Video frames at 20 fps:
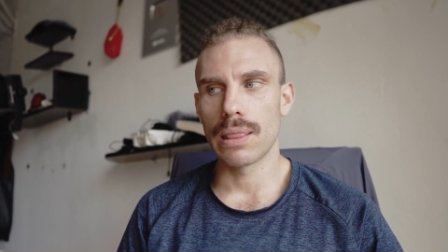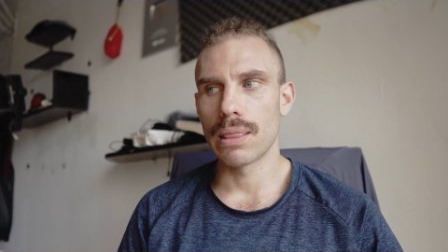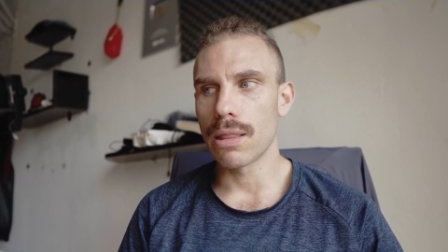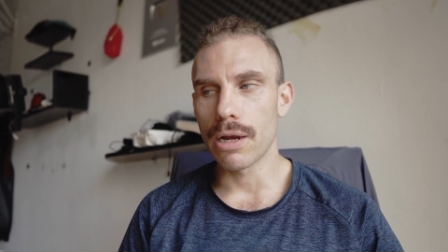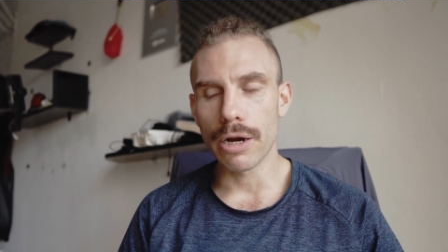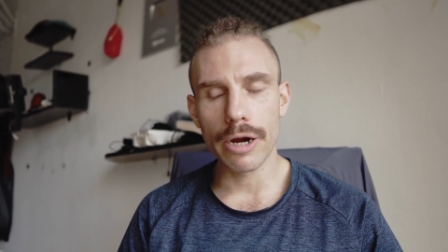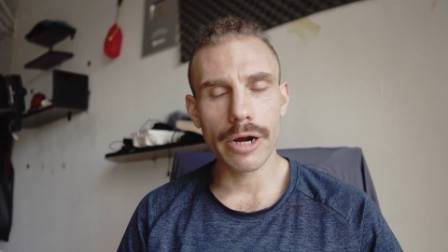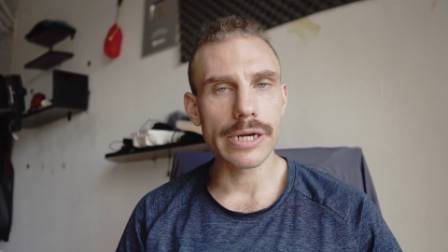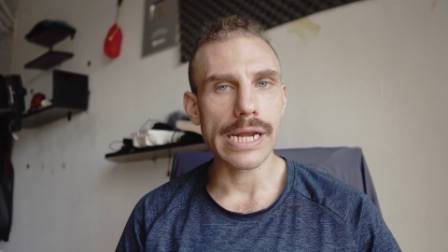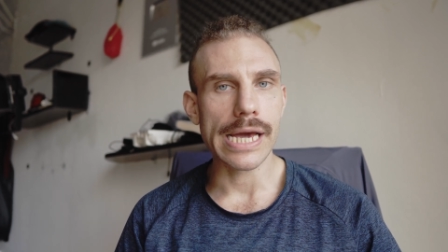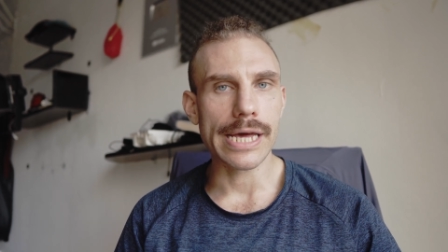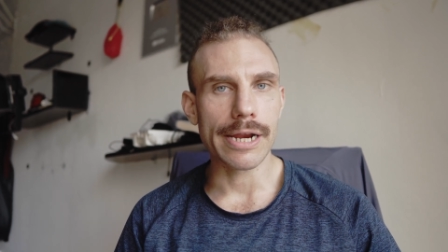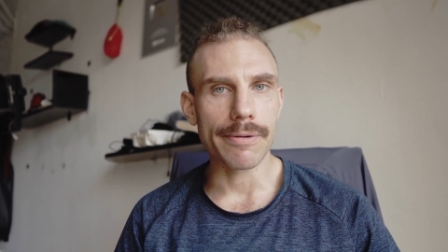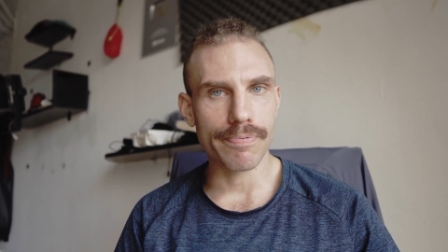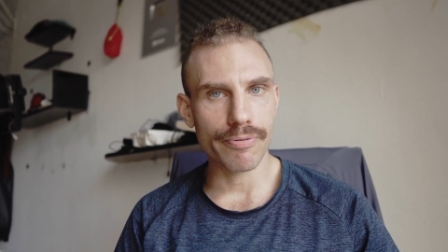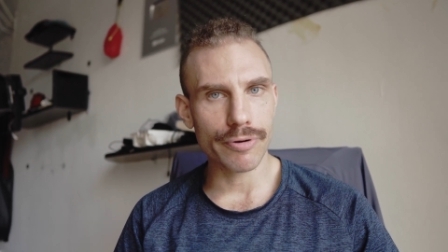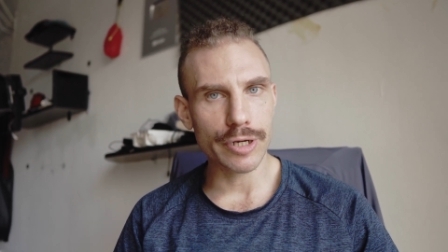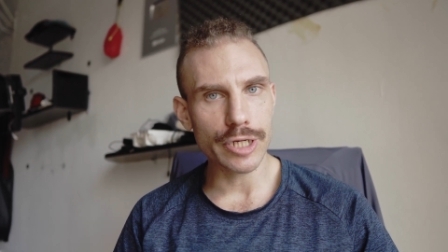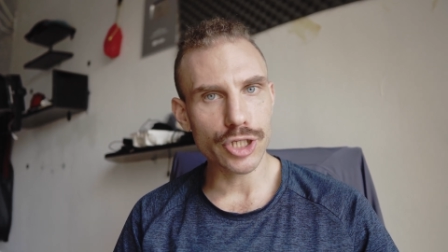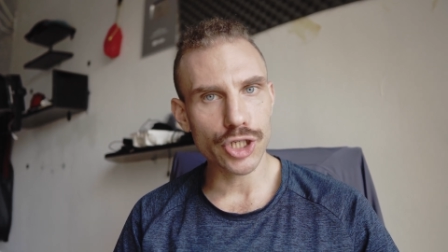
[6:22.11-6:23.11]
learn and
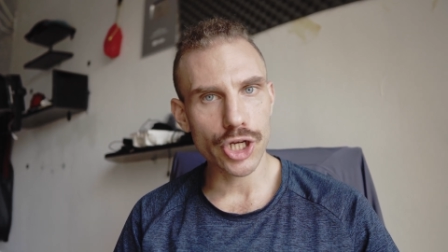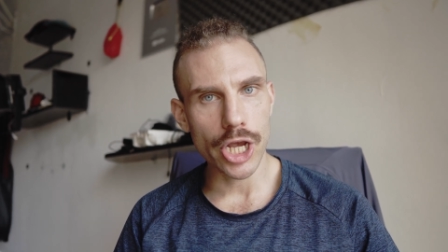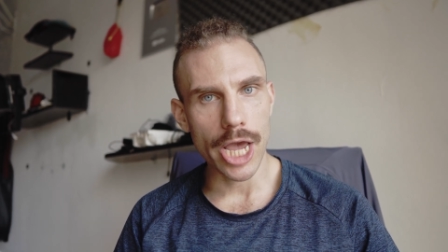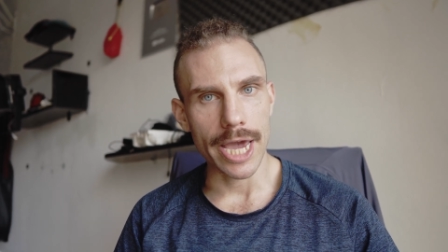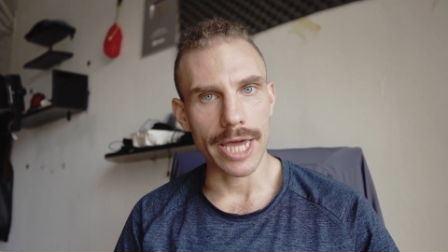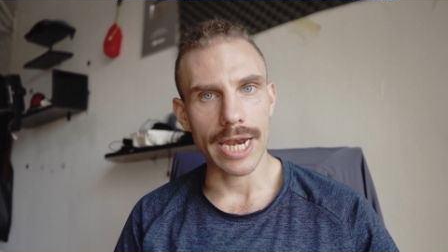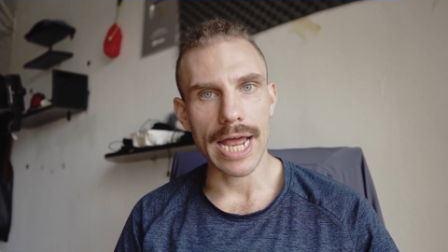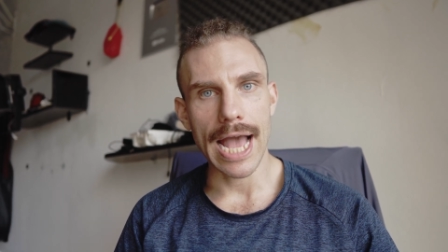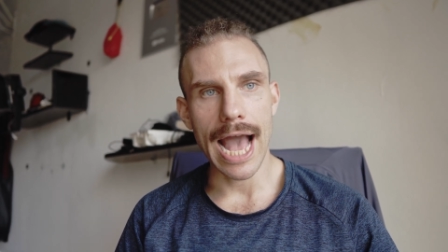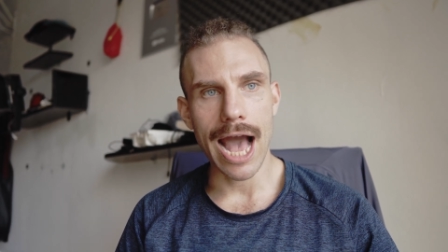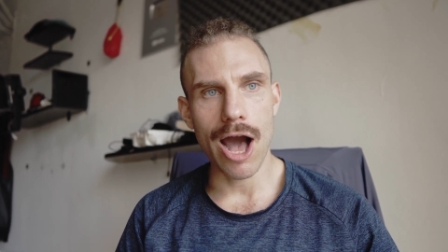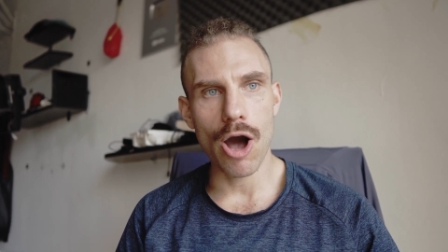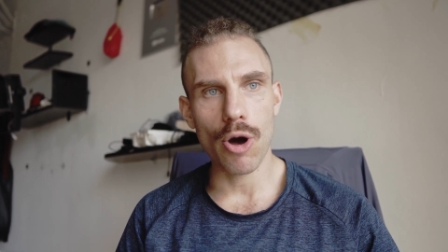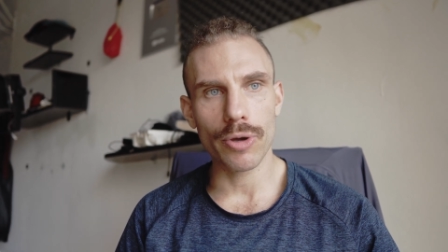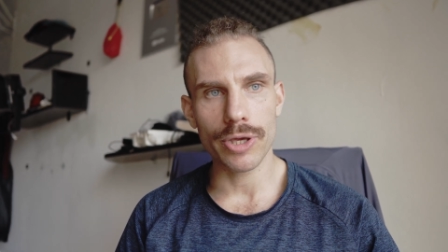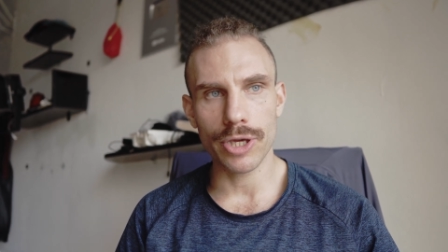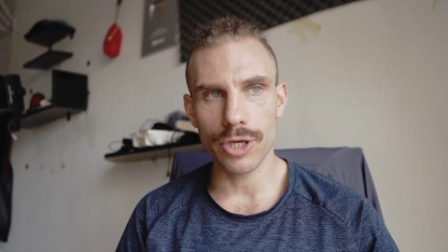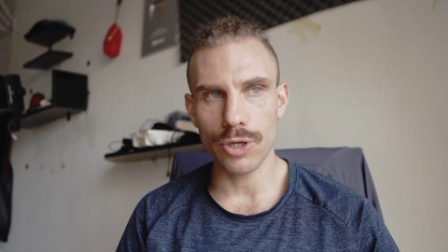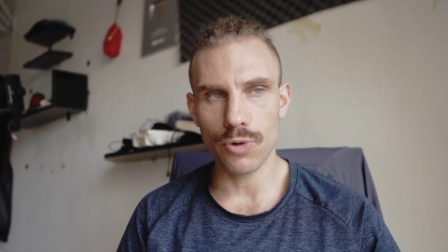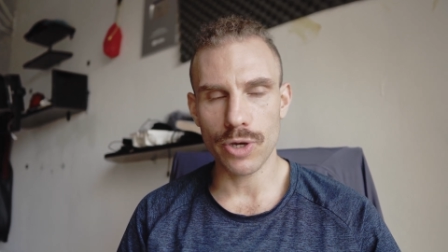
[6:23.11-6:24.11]
appreciate
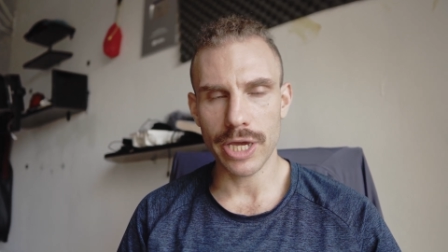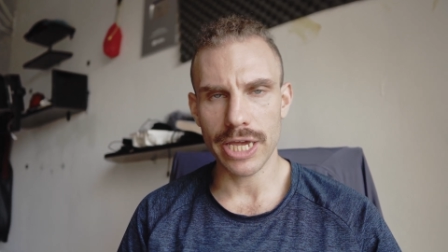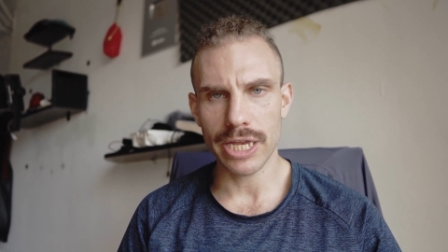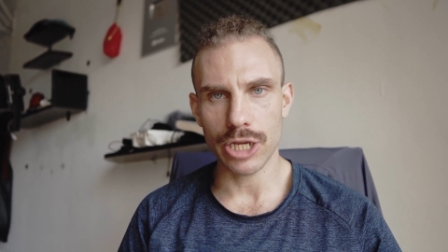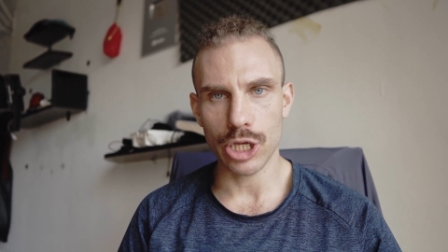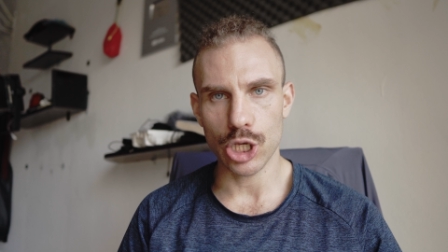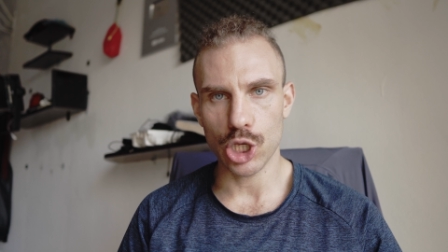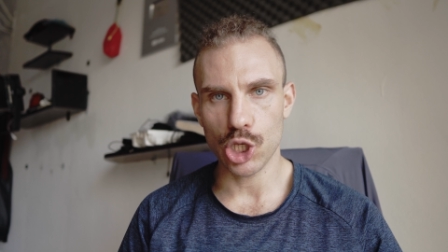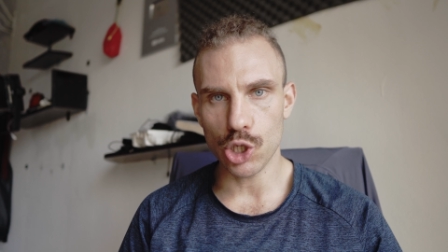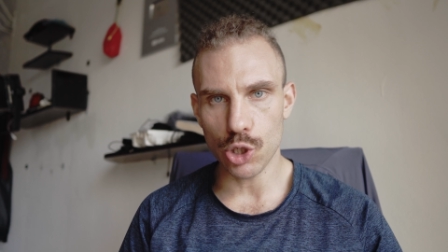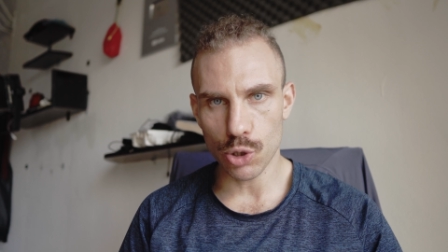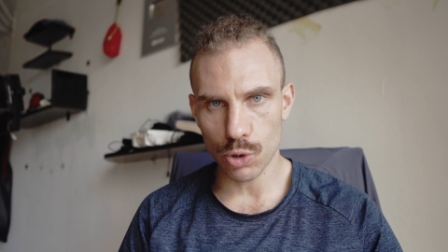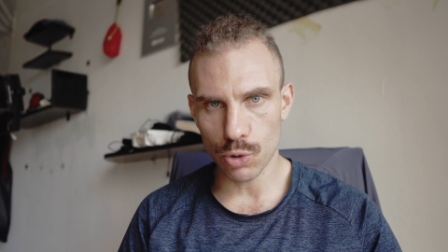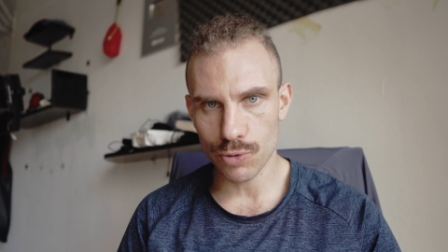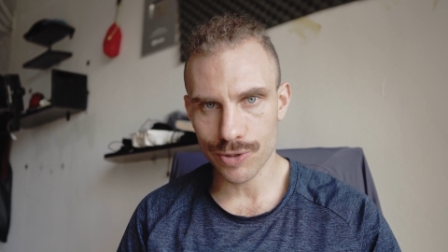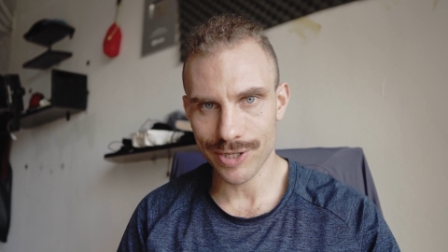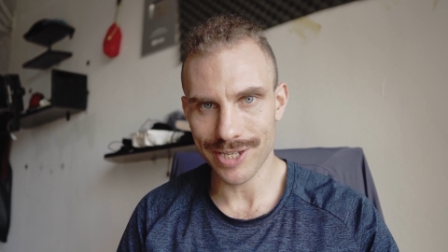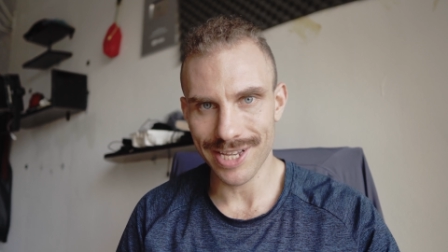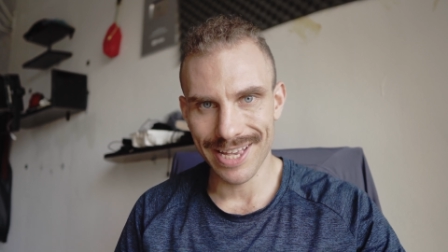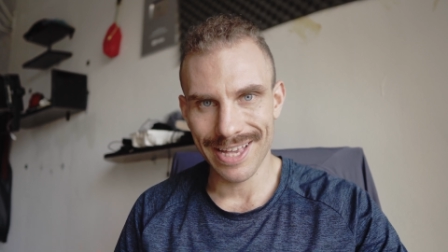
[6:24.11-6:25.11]
how you can
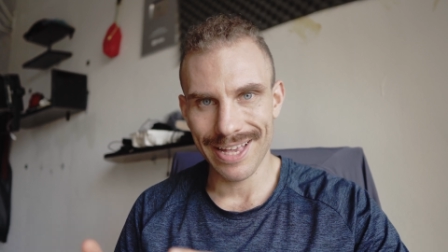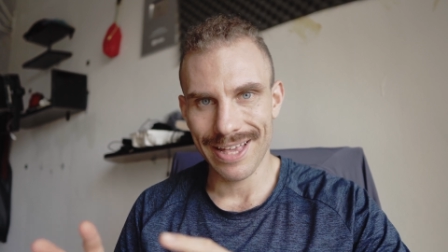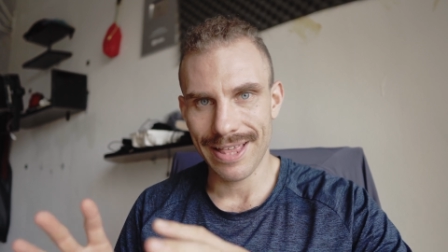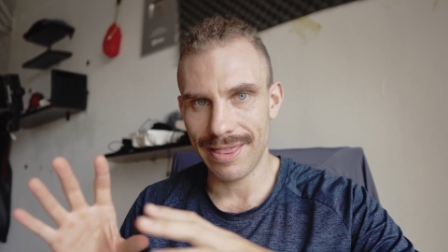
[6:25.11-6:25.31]
use